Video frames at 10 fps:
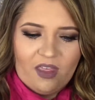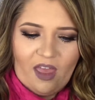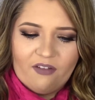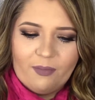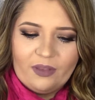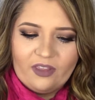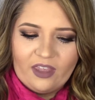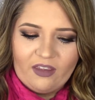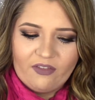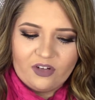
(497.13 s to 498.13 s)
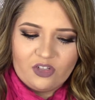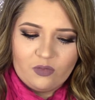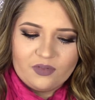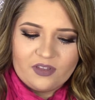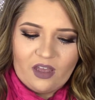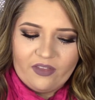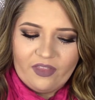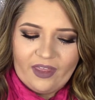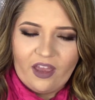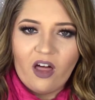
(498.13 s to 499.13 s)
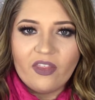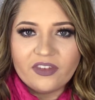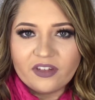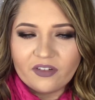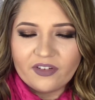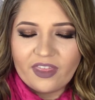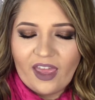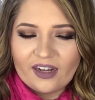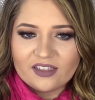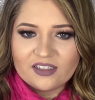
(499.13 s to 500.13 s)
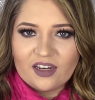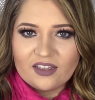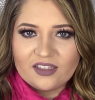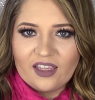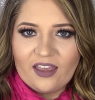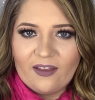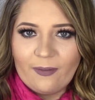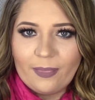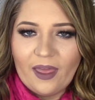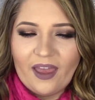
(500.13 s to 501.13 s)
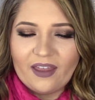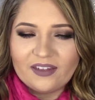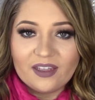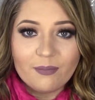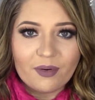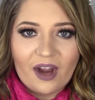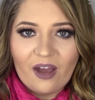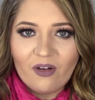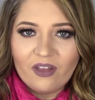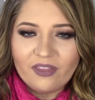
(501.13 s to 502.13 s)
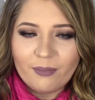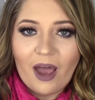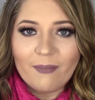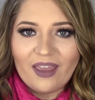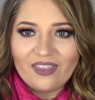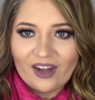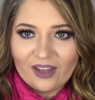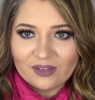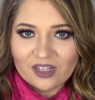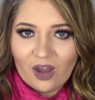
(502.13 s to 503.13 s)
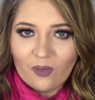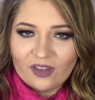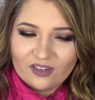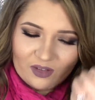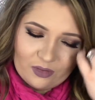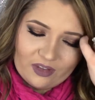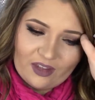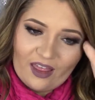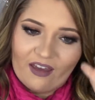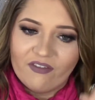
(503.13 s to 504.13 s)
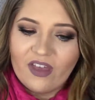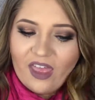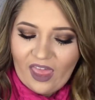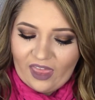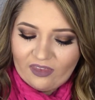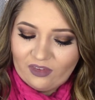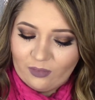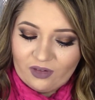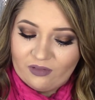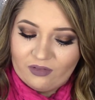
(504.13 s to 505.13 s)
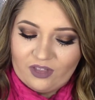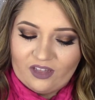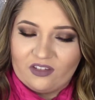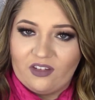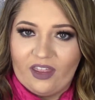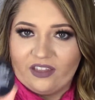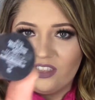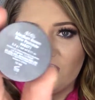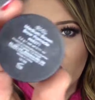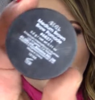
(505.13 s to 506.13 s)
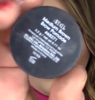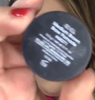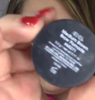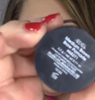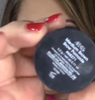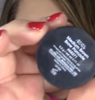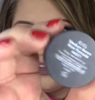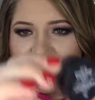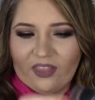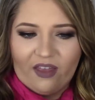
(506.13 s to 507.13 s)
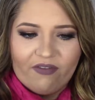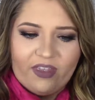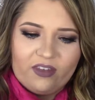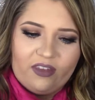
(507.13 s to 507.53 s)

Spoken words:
I've been looking for dupes like all this year for the Anastasia Dip Brow pomade that I used to always use and love. And this one does like just as well, so I've really loved this.